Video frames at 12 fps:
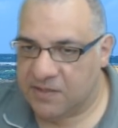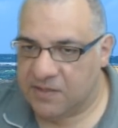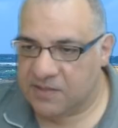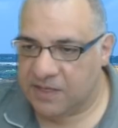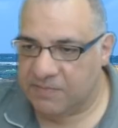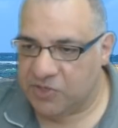
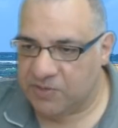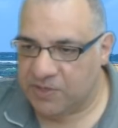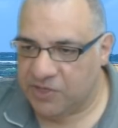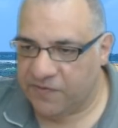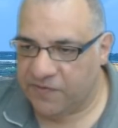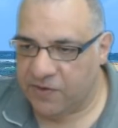So bishop
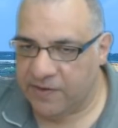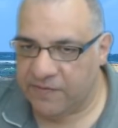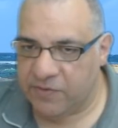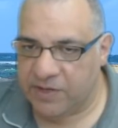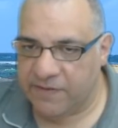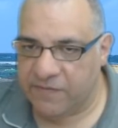h5,
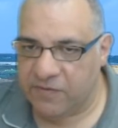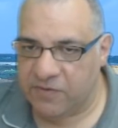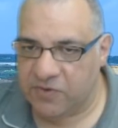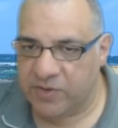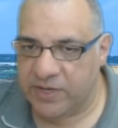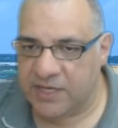queen f4. The
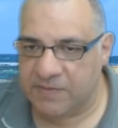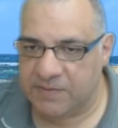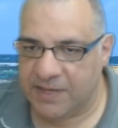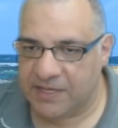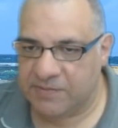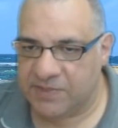queen comes
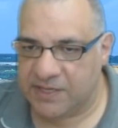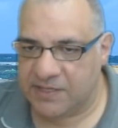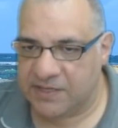back to protect